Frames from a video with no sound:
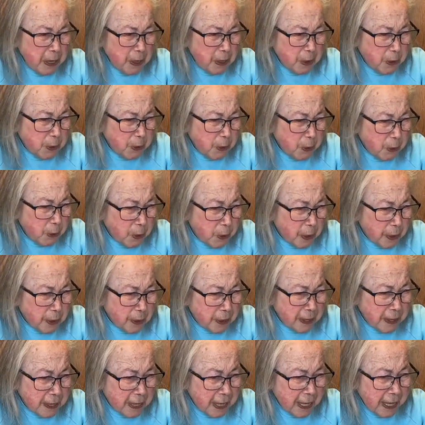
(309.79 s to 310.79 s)
many
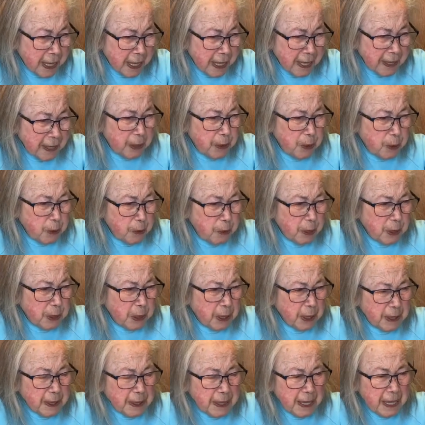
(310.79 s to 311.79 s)
stores that you
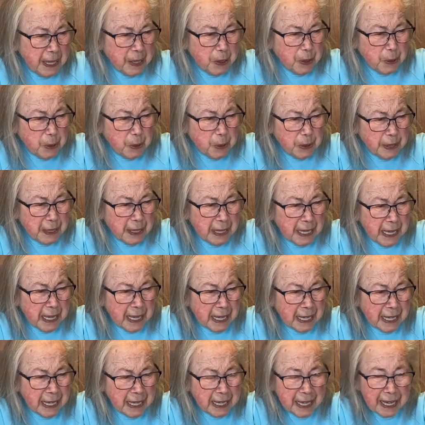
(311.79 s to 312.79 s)
will continue
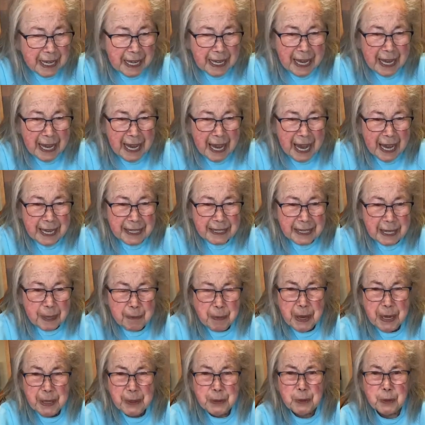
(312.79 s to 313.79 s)
seeing
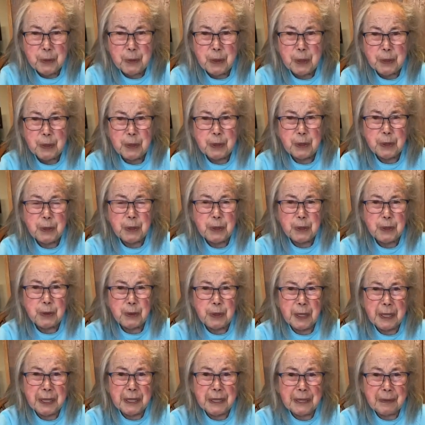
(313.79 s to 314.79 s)
as I paint Orchard
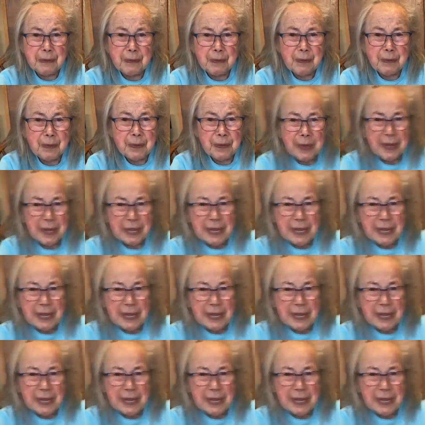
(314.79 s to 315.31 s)
Street.